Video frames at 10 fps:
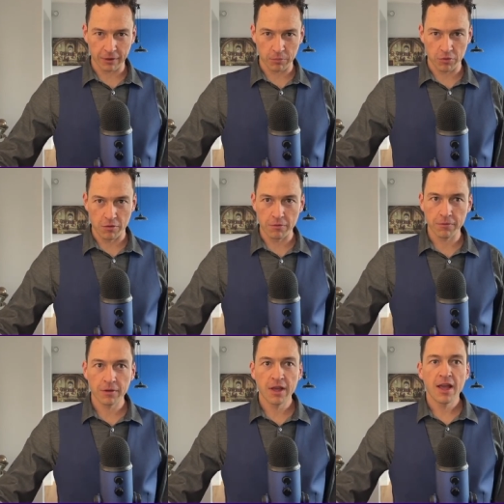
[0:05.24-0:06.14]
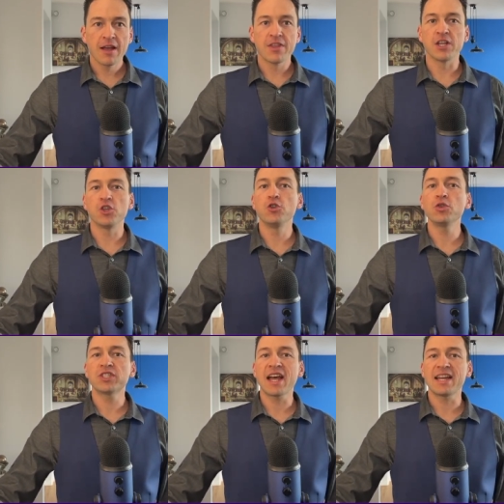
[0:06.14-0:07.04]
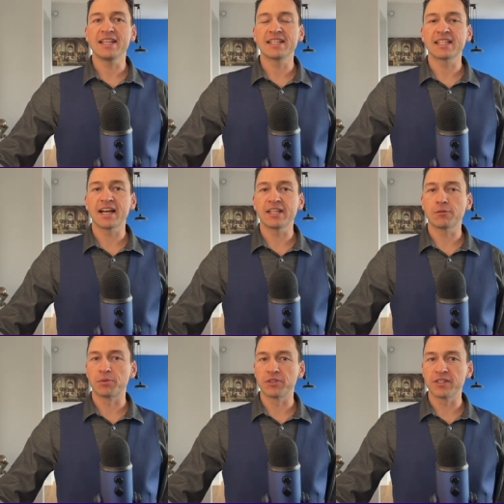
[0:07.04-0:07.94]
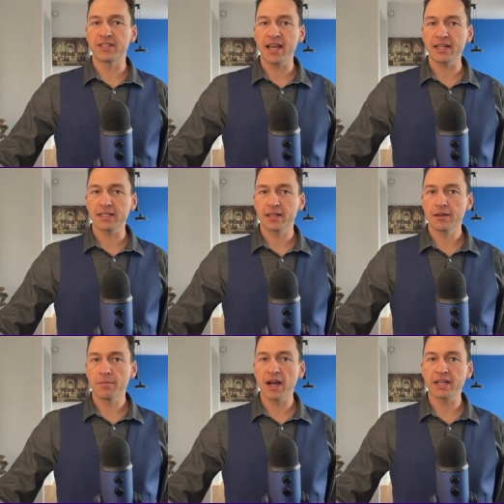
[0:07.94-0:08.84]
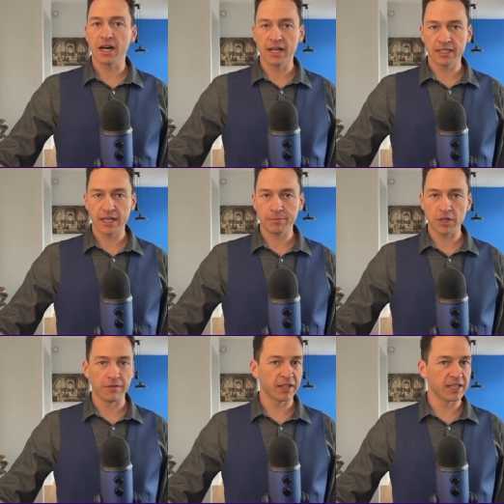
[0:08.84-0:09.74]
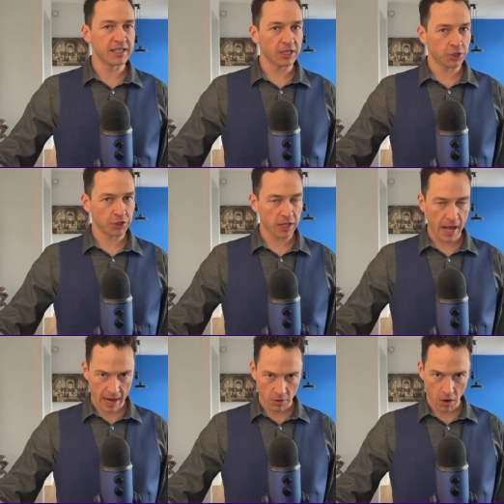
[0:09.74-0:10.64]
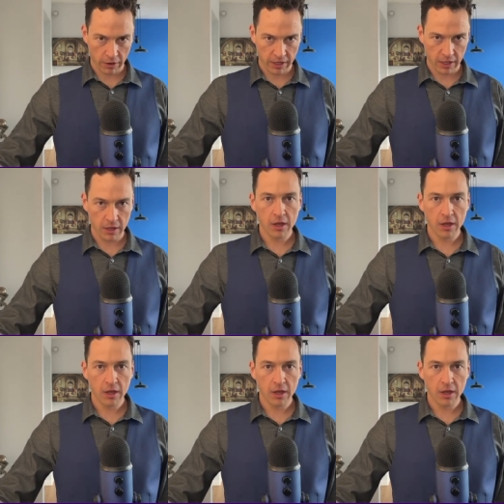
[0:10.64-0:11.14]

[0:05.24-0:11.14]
proof, then use that insight to present my concept of a conditional hierarchy,